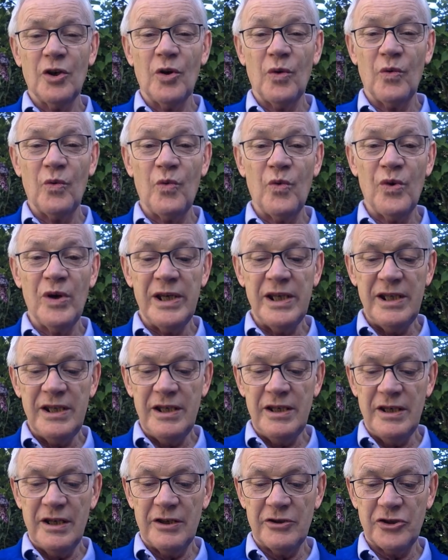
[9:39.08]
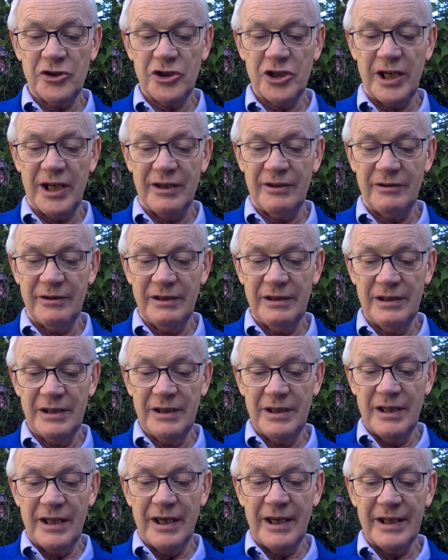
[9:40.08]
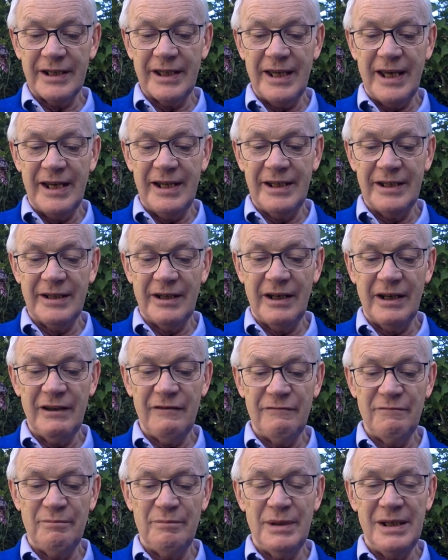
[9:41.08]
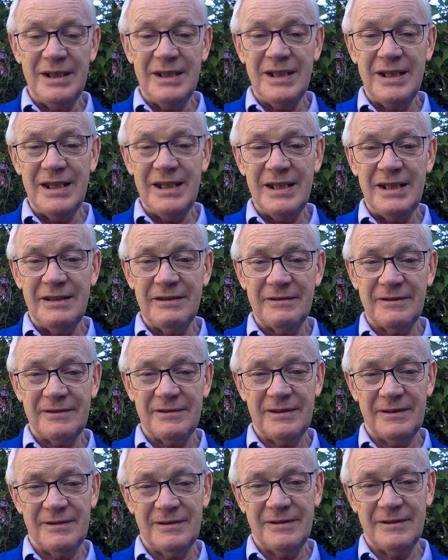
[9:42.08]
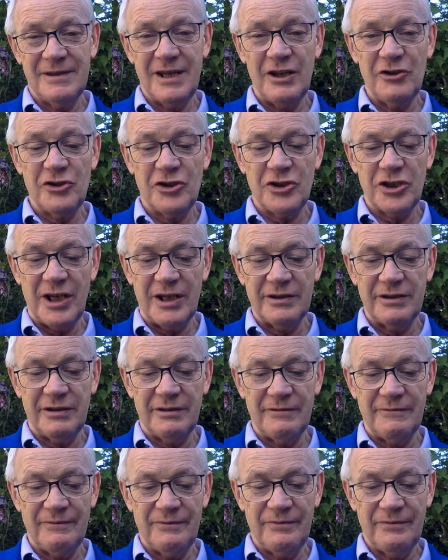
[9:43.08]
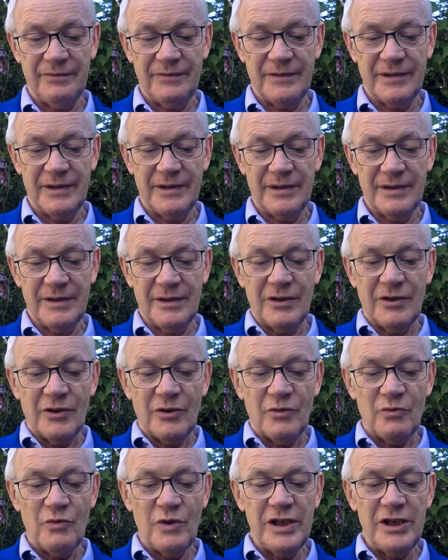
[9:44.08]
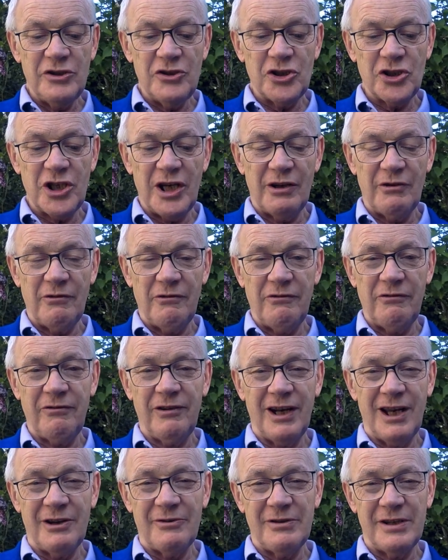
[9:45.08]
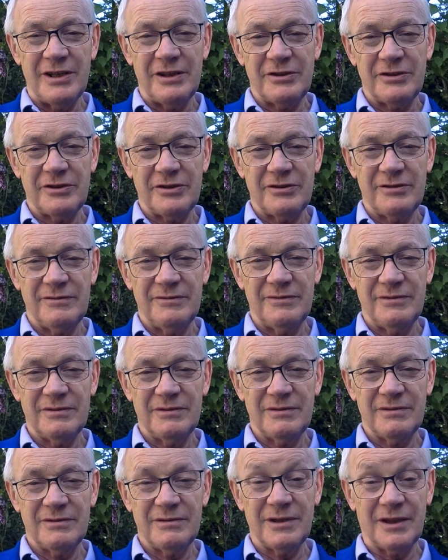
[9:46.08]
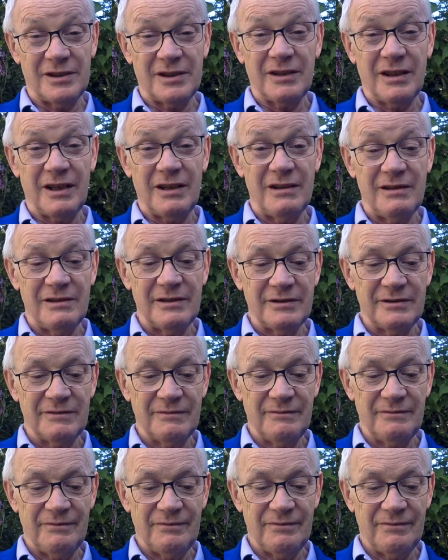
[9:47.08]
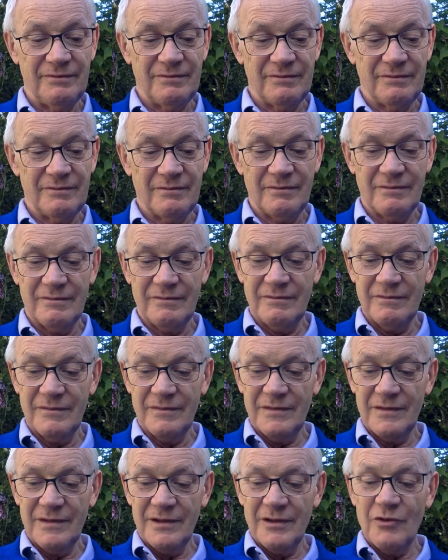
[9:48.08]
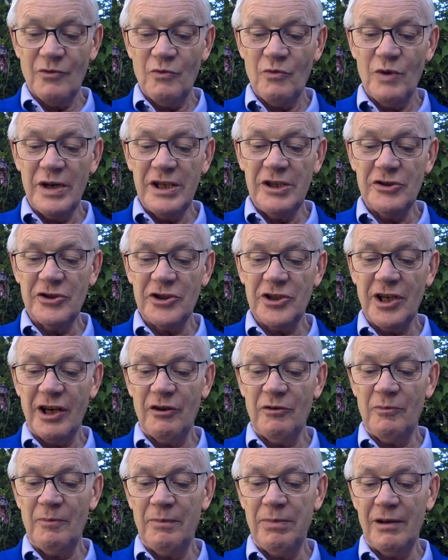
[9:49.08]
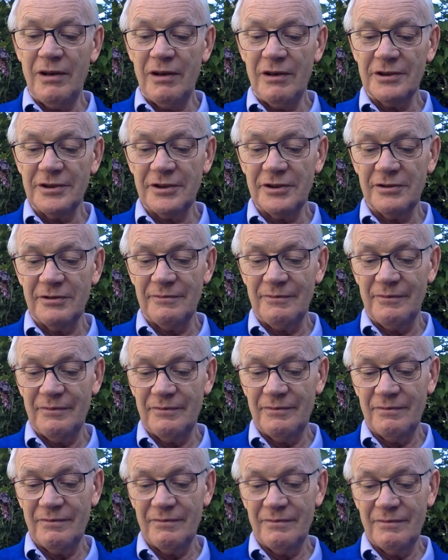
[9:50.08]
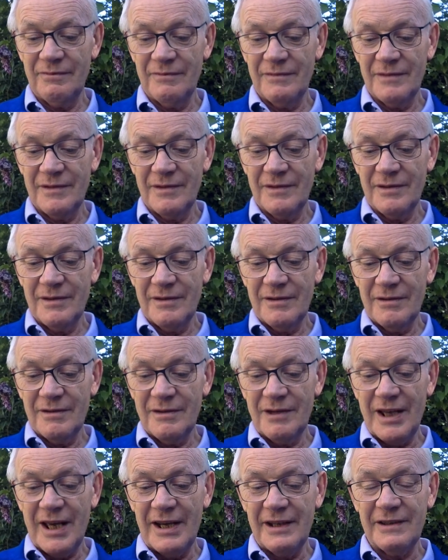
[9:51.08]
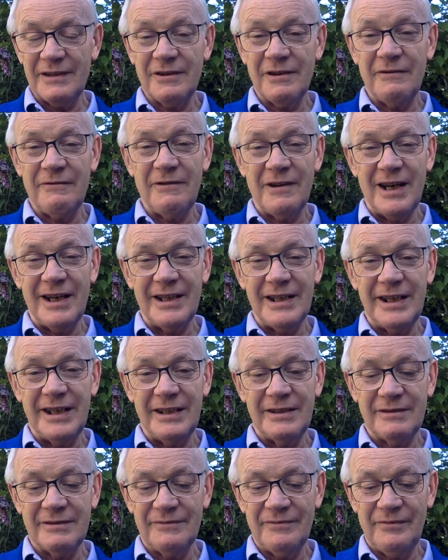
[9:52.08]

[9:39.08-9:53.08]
We shall again live beneath his shadow. We shall flourish as a garden. We shall blossom like the vine,